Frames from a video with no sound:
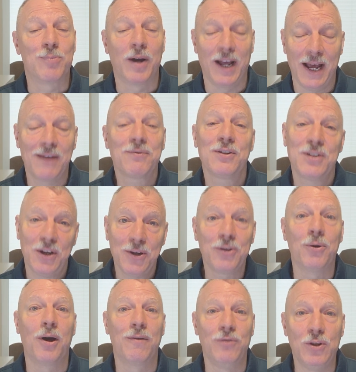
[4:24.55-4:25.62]
but I have to tell
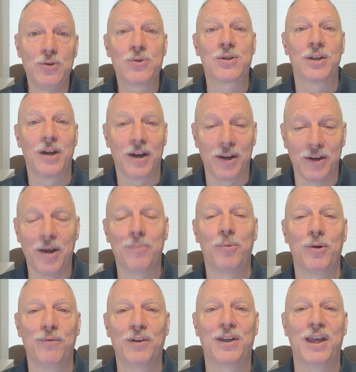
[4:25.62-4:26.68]
you, I've used it on a
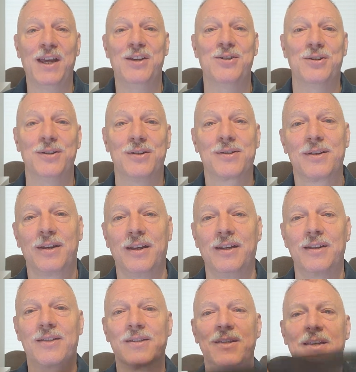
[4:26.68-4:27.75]
number of occasions, and
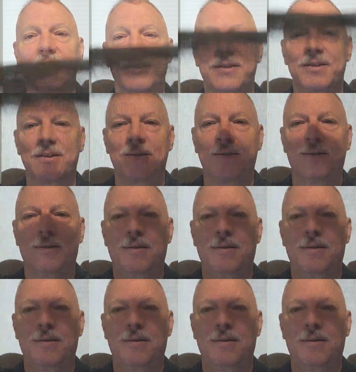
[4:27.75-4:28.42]
it's this.